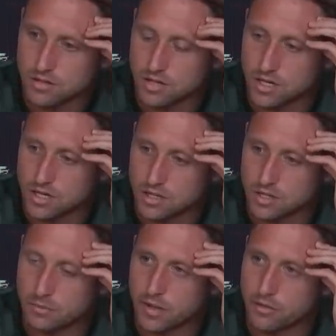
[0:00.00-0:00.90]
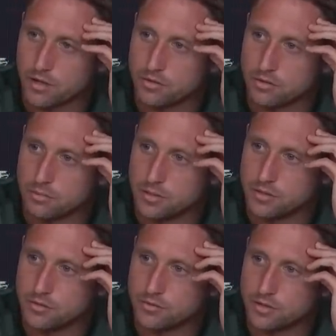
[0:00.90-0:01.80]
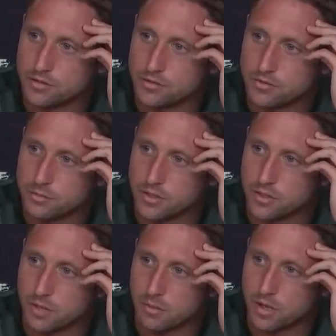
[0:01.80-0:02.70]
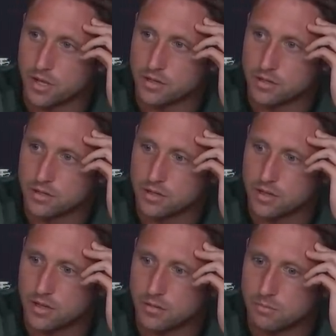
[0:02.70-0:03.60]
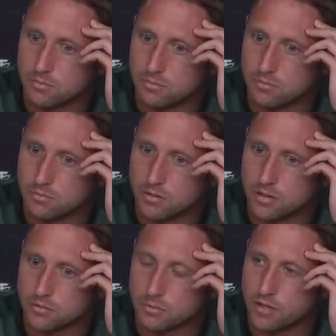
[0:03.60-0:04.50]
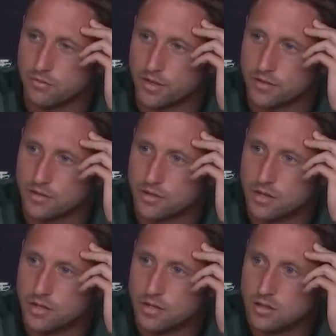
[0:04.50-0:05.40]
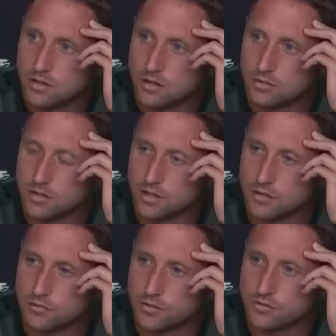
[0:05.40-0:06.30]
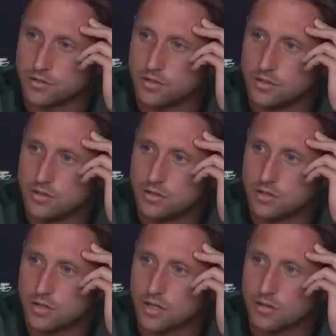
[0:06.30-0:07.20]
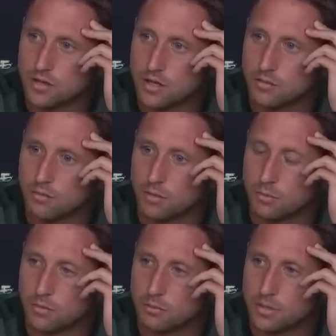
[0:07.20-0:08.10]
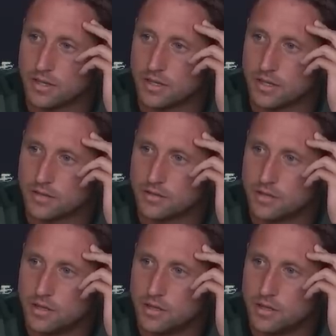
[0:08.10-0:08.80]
uh, can mouth off a little bit as far as speaking my mind. Um, as a way to vent. You know, I was getting a little frustrated at, at why we weren't playing yet.